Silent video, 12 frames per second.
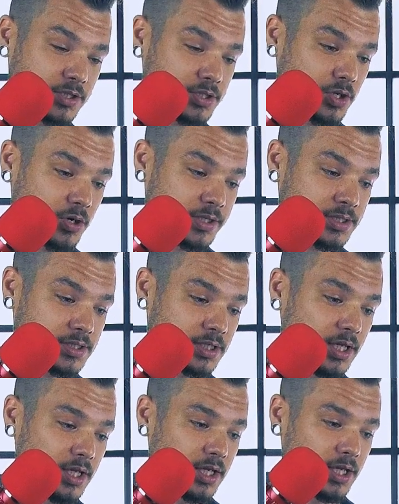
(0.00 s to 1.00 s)
so
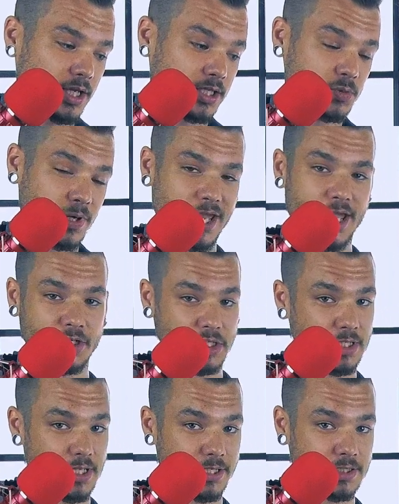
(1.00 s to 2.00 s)
it's what I
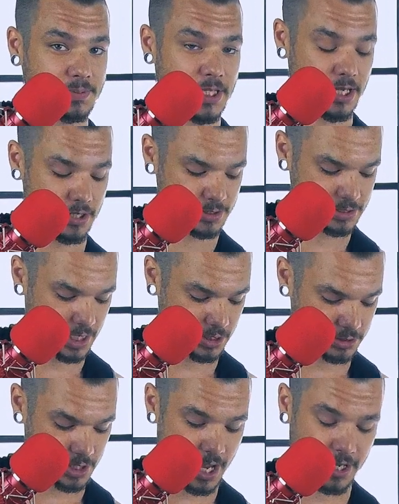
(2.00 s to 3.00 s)
actually like to play on
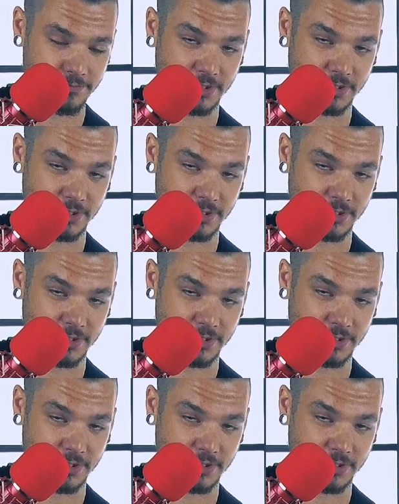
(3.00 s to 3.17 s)
stage live,